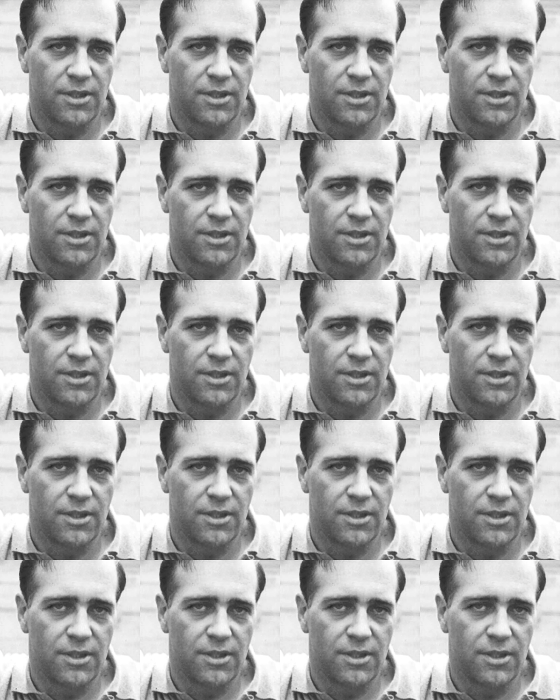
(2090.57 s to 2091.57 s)

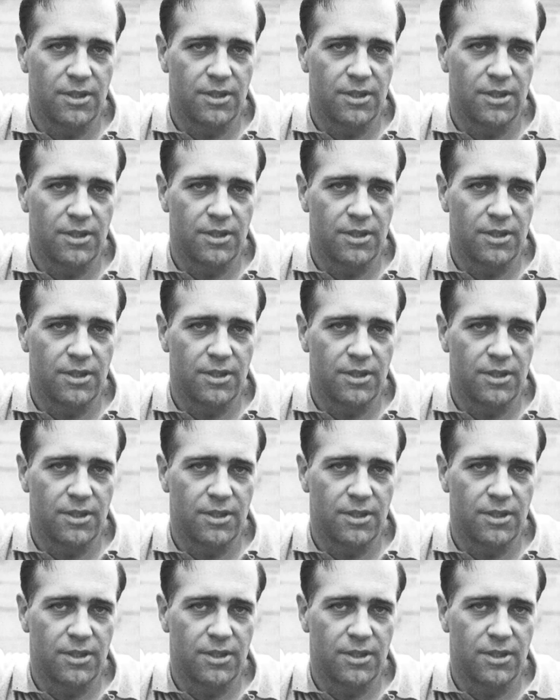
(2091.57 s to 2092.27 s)
Nothing is said.